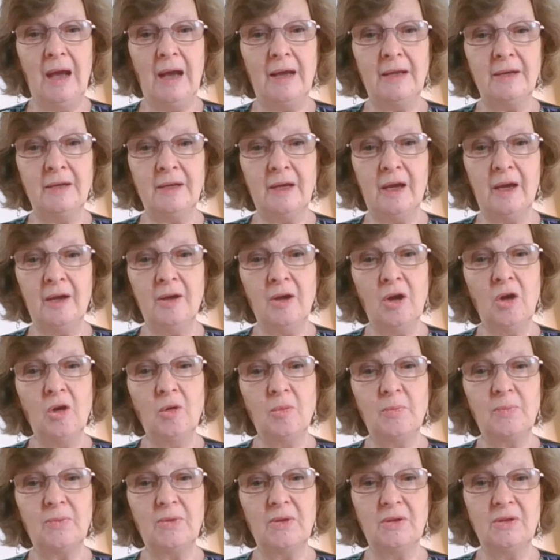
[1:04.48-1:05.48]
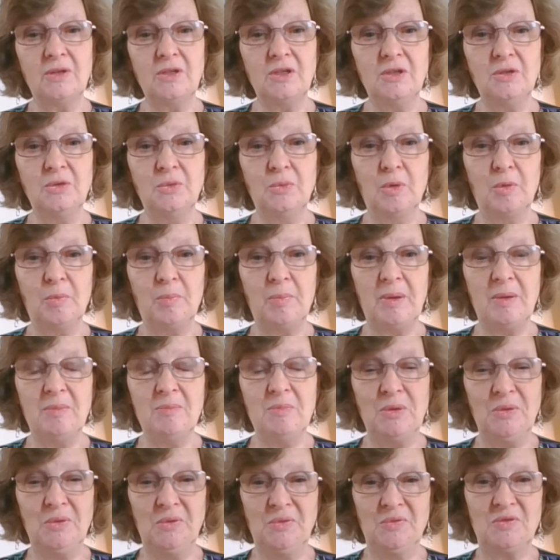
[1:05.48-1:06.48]
And I hope that you will be
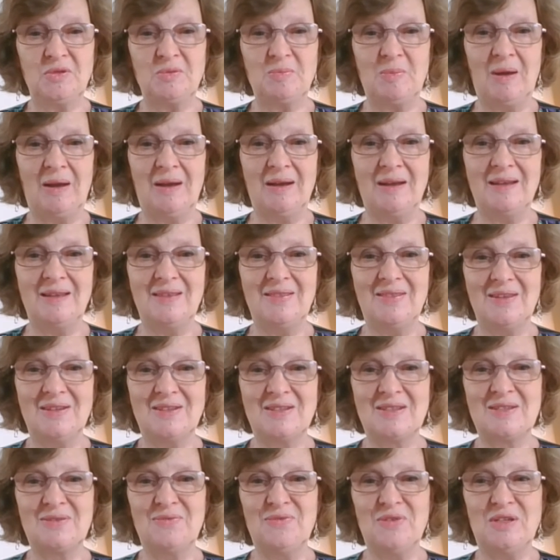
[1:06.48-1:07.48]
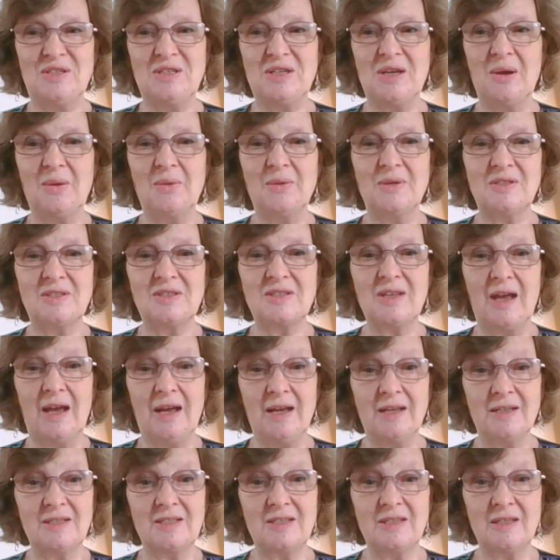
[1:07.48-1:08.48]
moved by this video
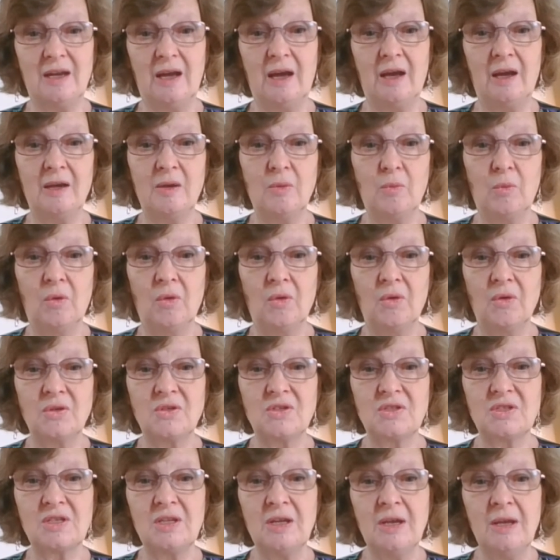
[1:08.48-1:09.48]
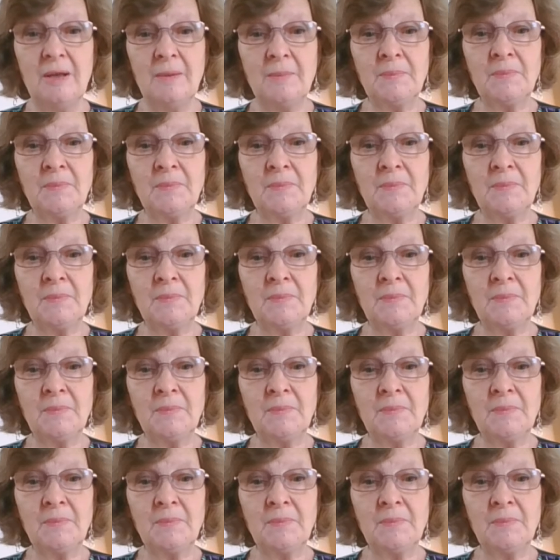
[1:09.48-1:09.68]
as I was.